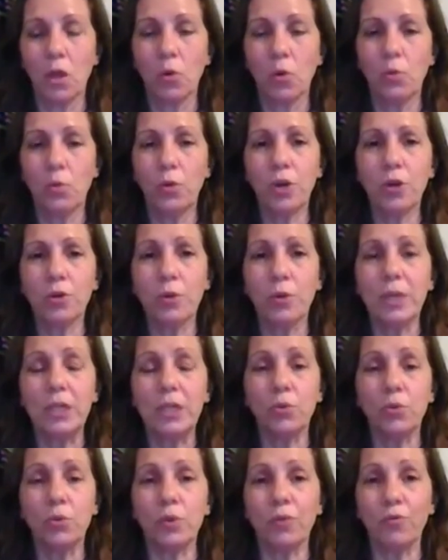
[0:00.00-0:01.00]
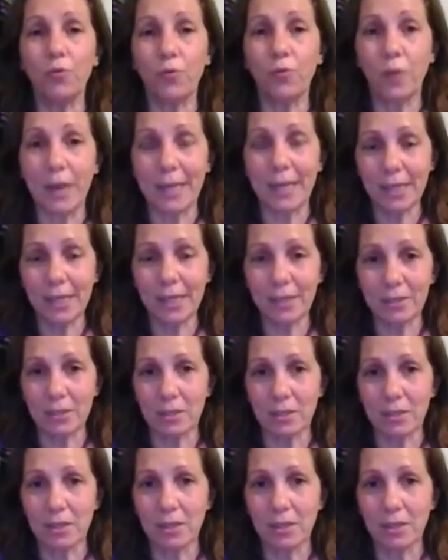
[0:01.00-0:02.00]
we're going to invite
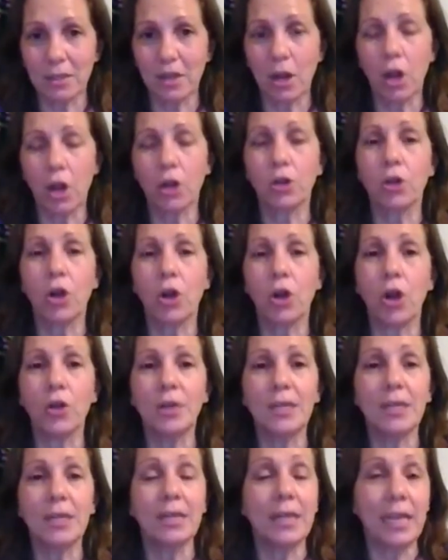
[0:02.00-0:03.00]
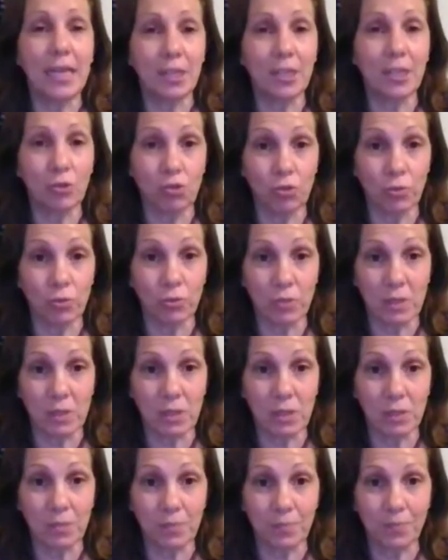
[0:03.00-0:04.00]
our guardian
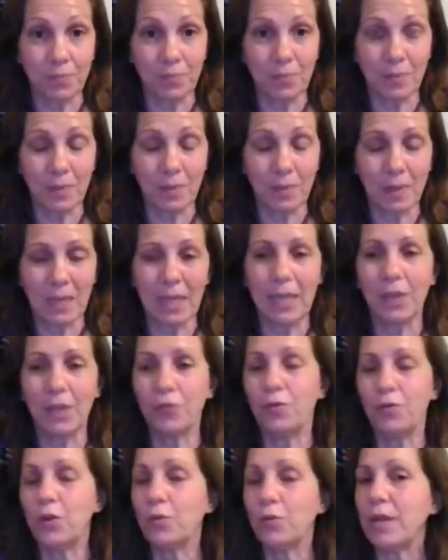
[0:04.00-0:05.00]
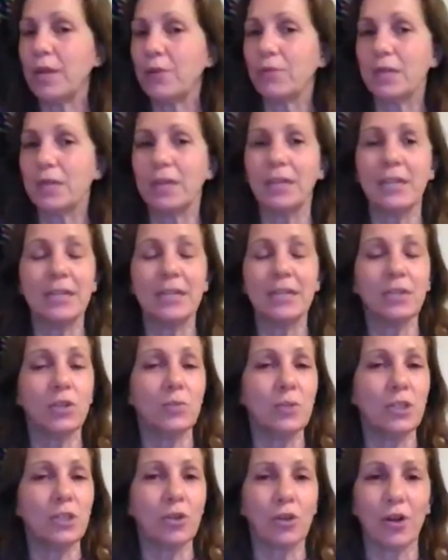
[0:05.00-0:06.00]
angels. And if you've never connected
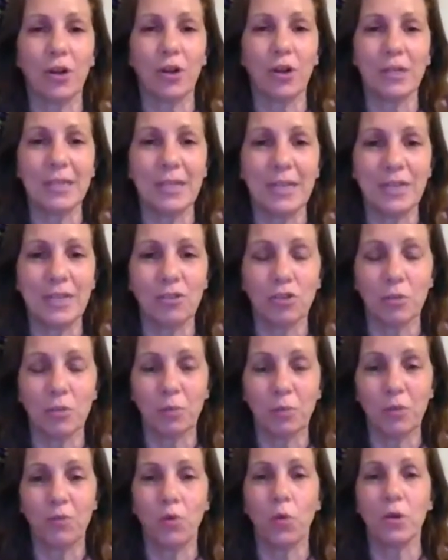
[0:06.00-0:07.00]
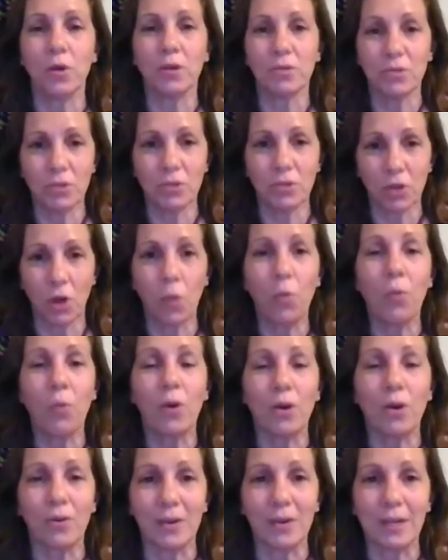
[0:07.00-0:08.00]
with your guardian angel before, don't
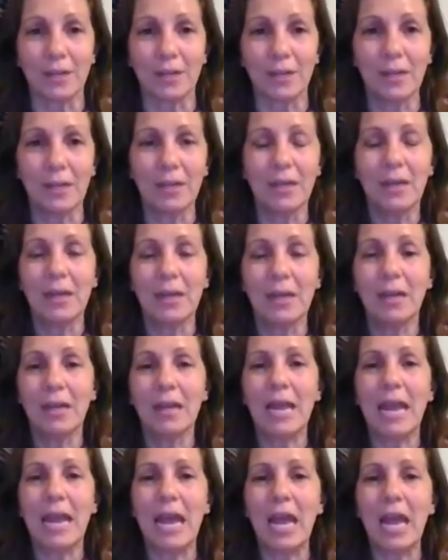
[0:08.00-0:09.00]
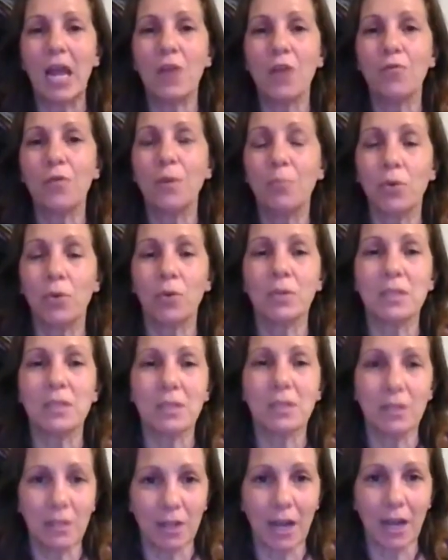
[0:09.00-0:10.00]
worry. Every
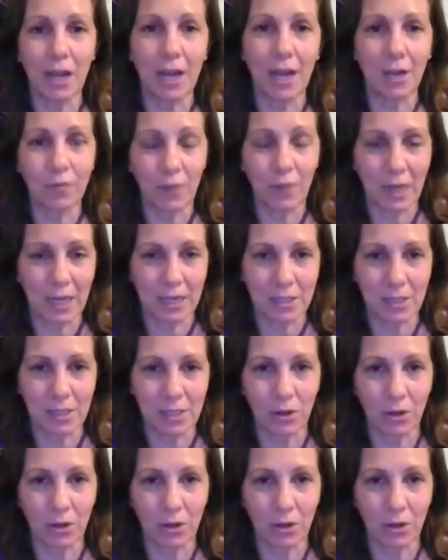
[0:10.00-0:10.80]
person alive has a